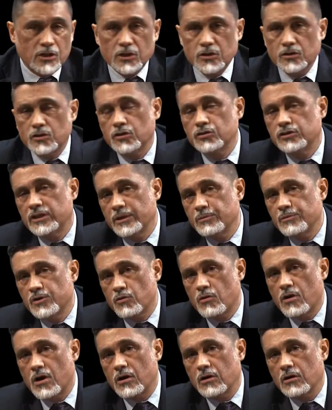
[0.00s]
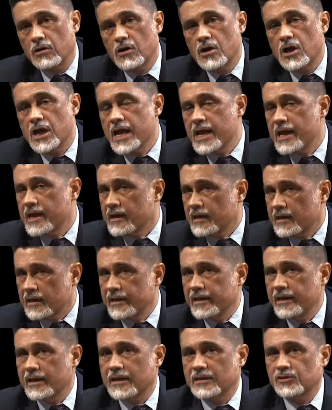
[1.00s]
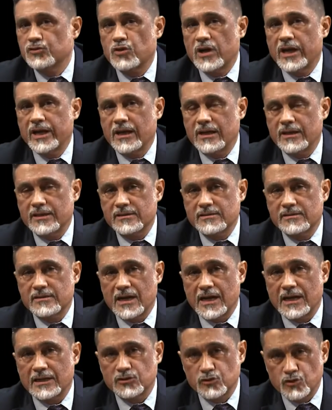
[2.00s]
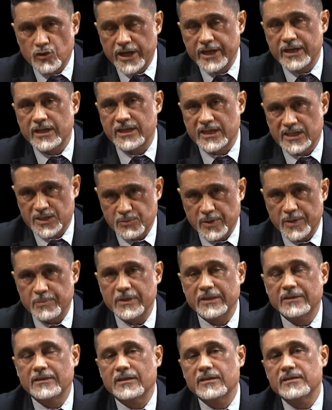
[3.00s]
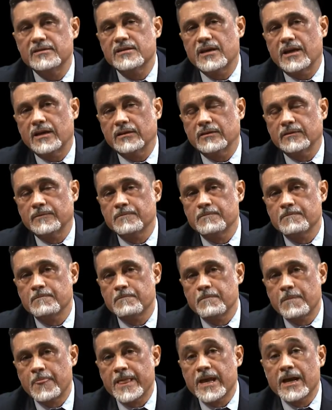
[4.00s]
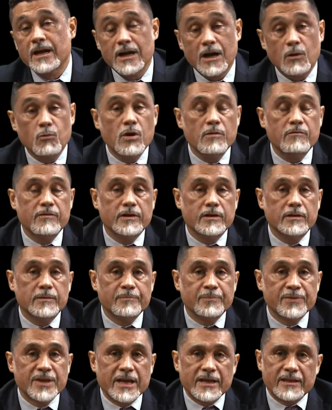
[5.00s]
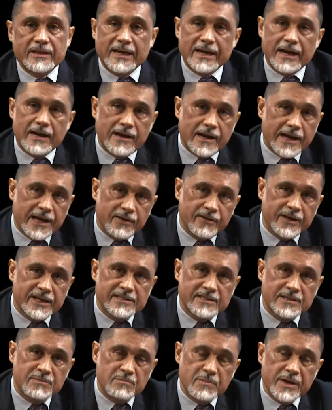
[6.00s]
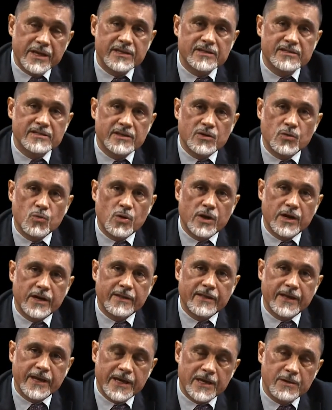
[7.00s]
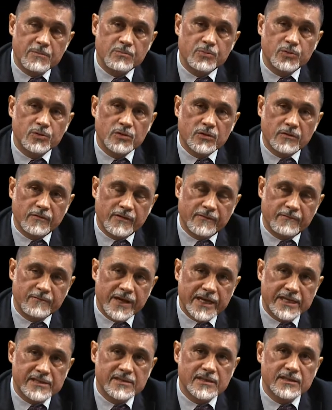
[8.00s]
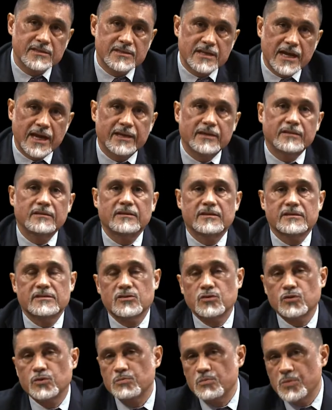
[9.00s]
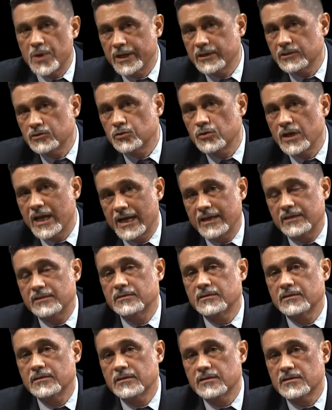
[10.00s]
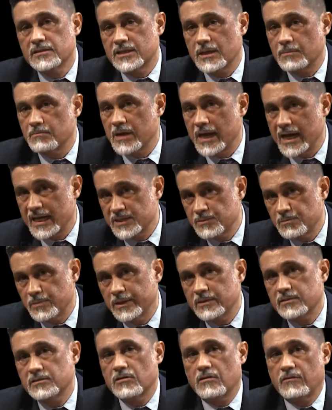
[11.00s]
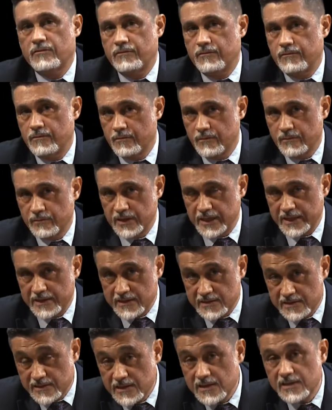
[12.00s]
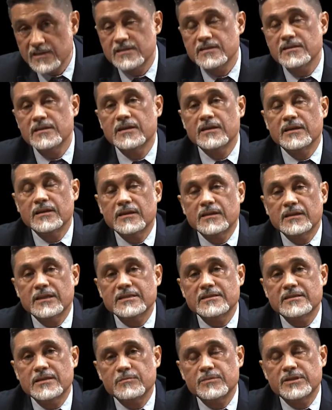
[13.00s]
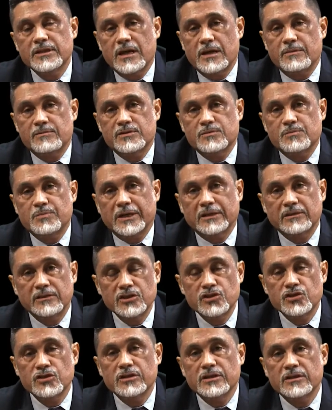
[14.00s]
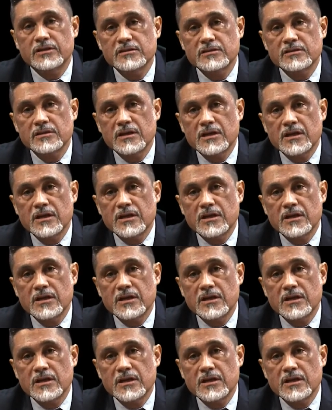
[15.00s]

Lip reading: Don't take me wrong, clinical trialists are trained in experimental design. However, there are areas in medicine where the input of a basic scientist could bring to light some aspects of the disease that sometimes practitioners